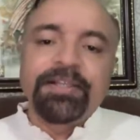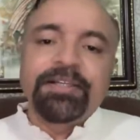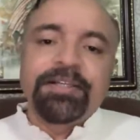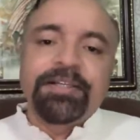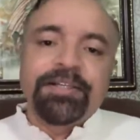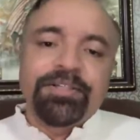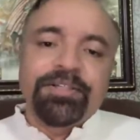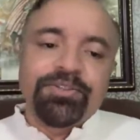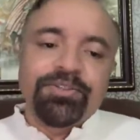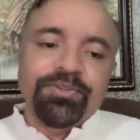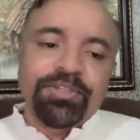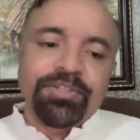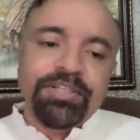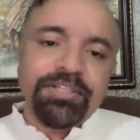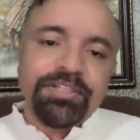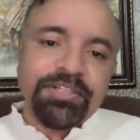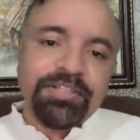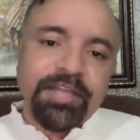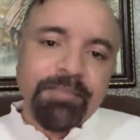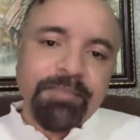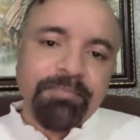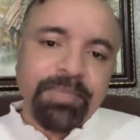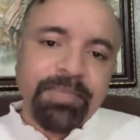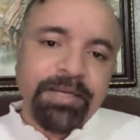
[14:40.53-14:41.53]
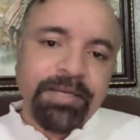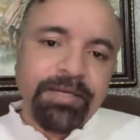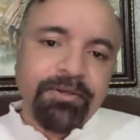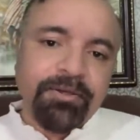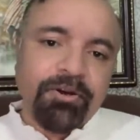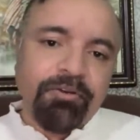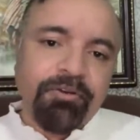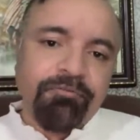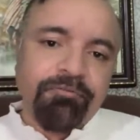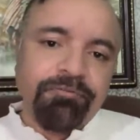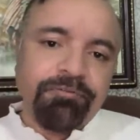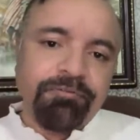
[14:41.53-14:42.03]
So this template
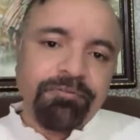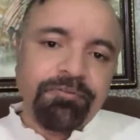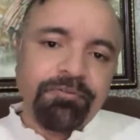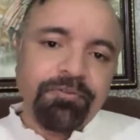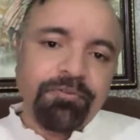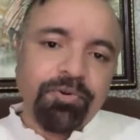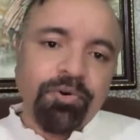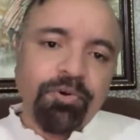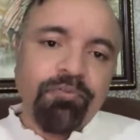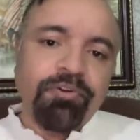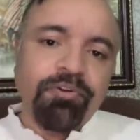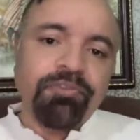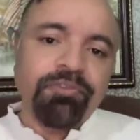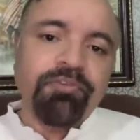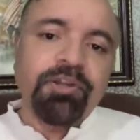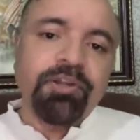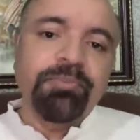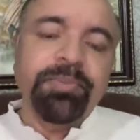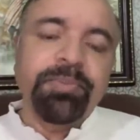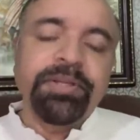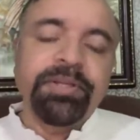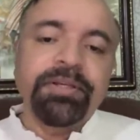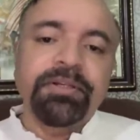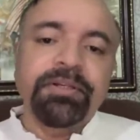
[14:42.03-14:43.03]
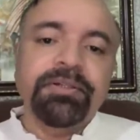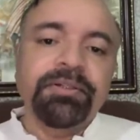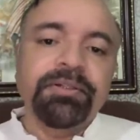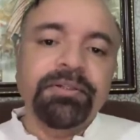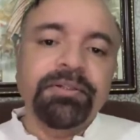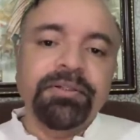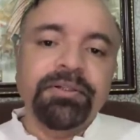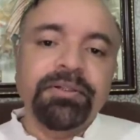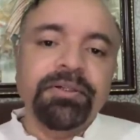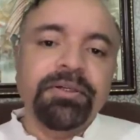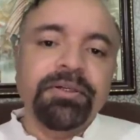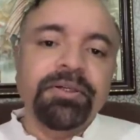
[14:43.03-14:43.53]
of overwhelming
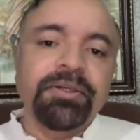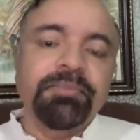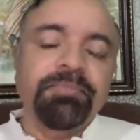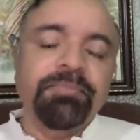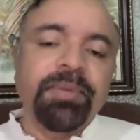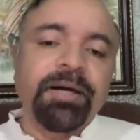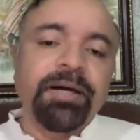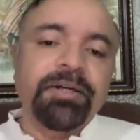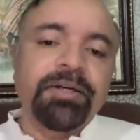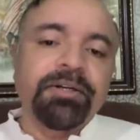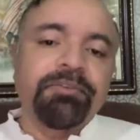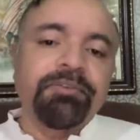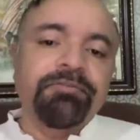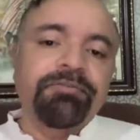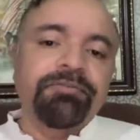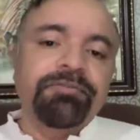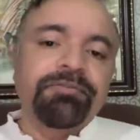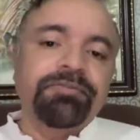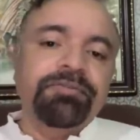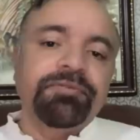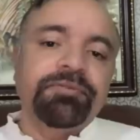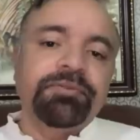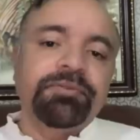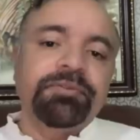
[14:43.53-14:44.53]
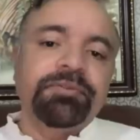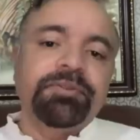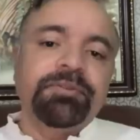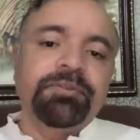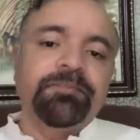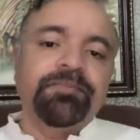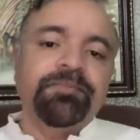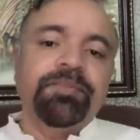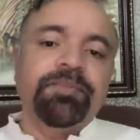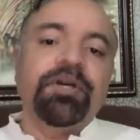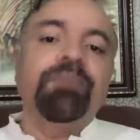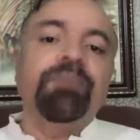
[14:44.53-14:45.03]
part of
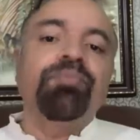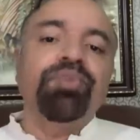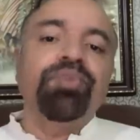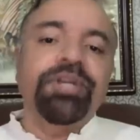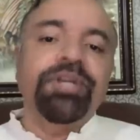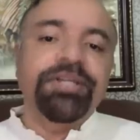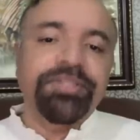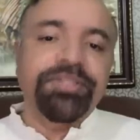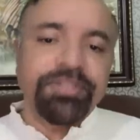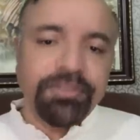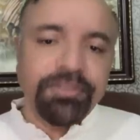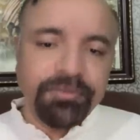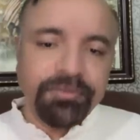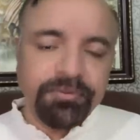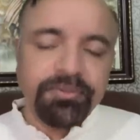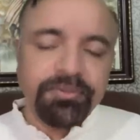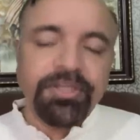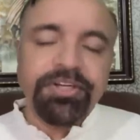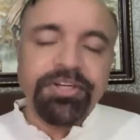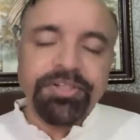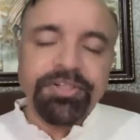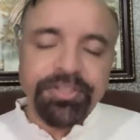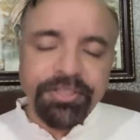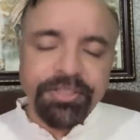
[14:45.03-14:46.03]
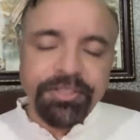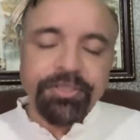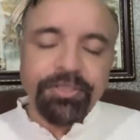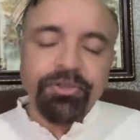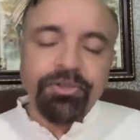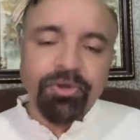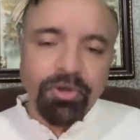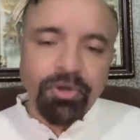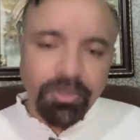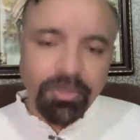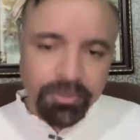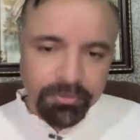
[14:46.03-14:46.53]
opponent's
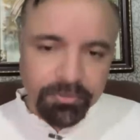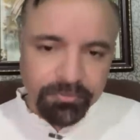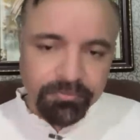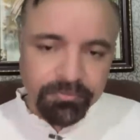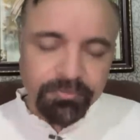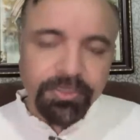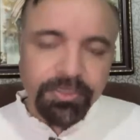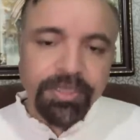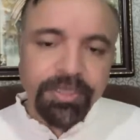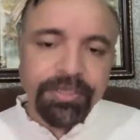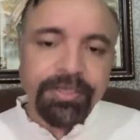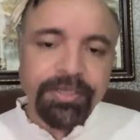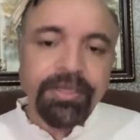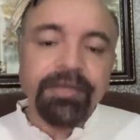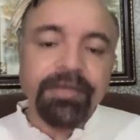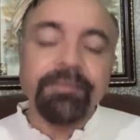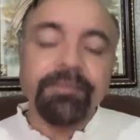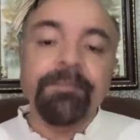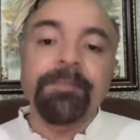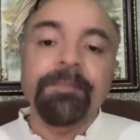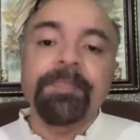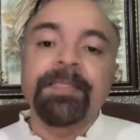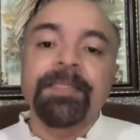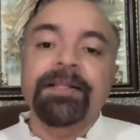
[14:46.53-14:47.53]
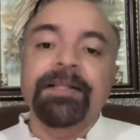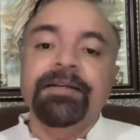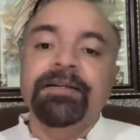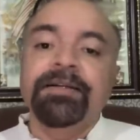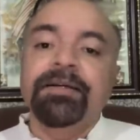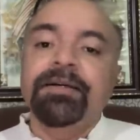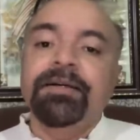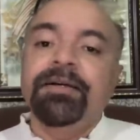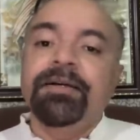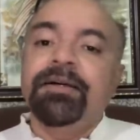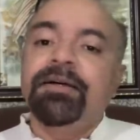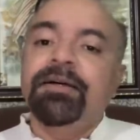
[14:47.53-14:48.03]
territory or area
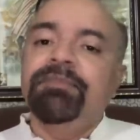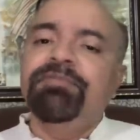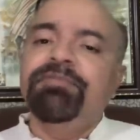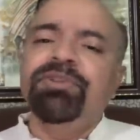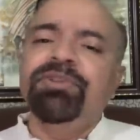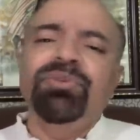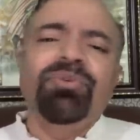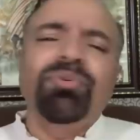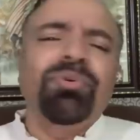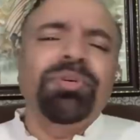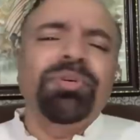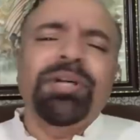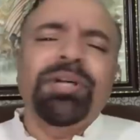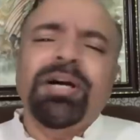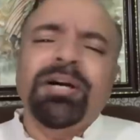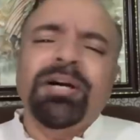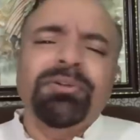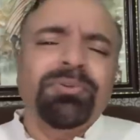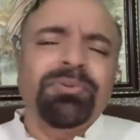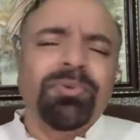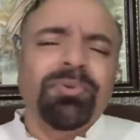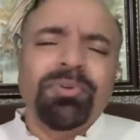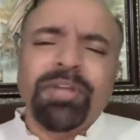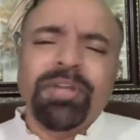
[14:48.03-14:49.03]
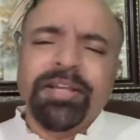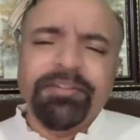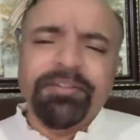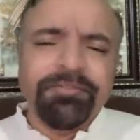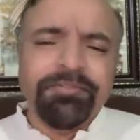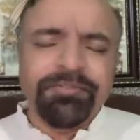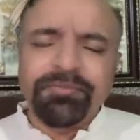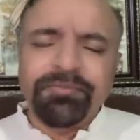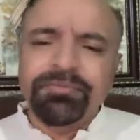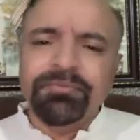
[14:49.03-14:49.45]
with no regard to own life,